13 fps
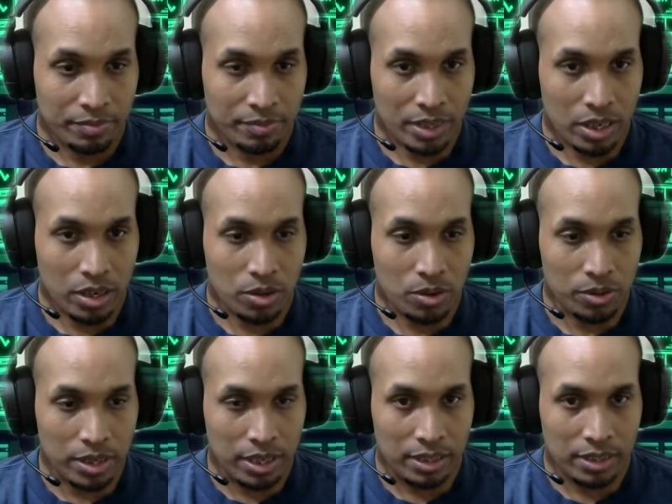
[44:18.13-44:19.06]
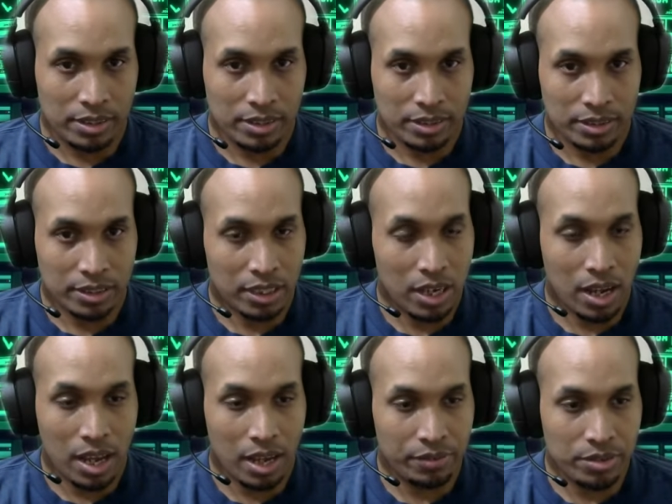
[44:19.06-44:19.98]
Okay, so now I
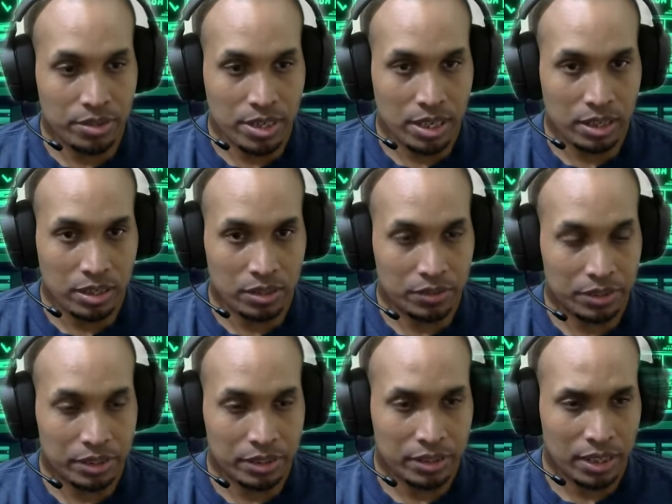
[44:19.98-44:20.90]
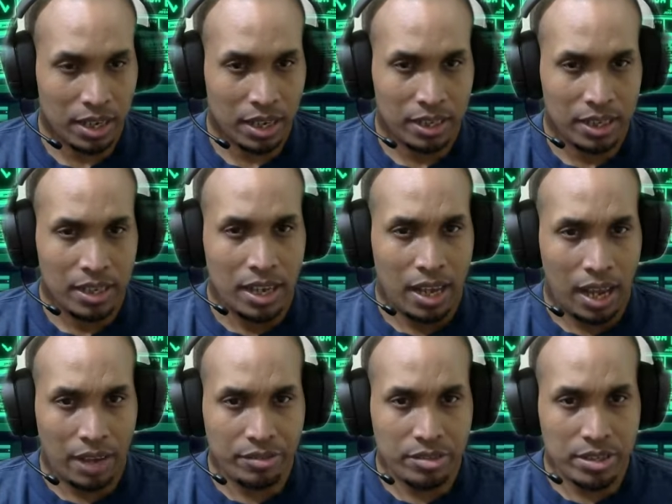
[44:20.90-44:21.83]
have to take it over. I
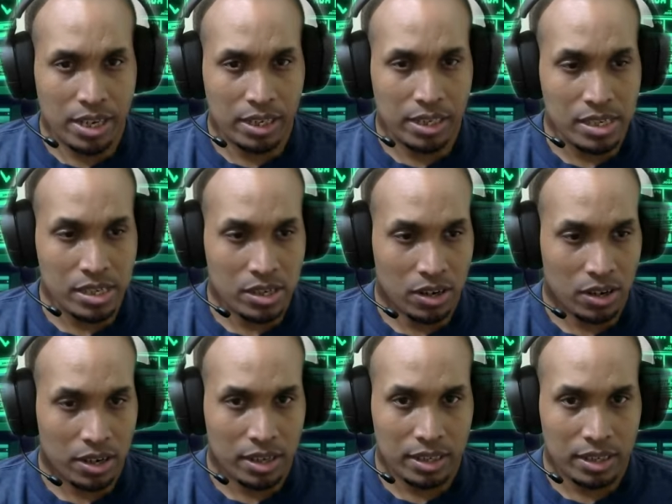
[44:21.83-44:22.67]
have to take his card.